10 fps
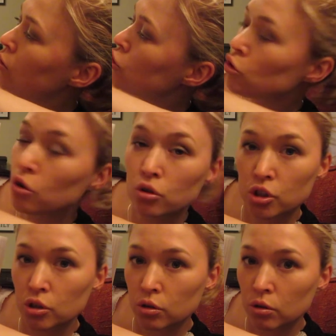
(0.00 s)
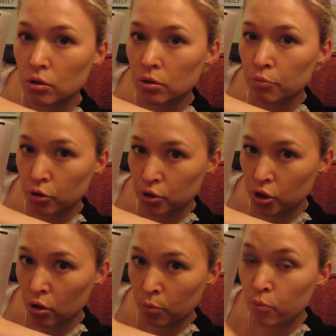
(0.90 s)
short
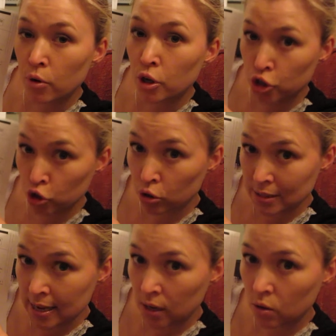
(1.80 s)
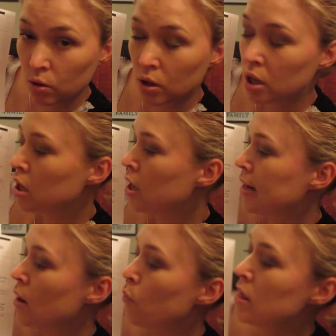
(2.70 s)
protocol, a short cycle.
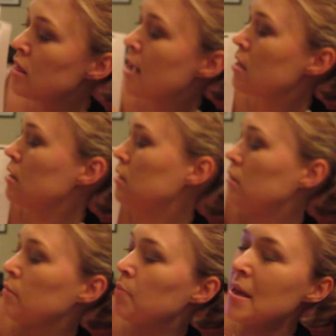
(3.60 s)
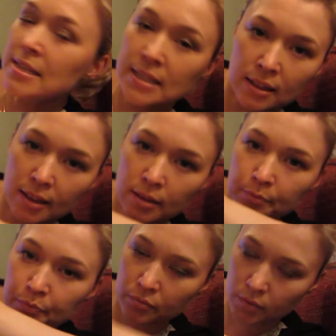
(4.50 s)
Now with that, basically,
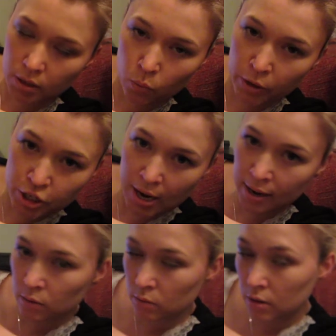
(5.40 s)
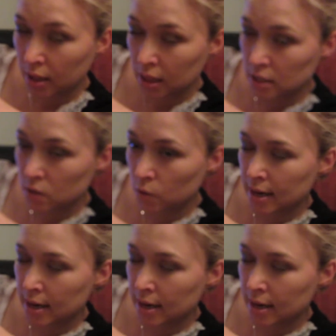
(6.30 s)
which I think is a good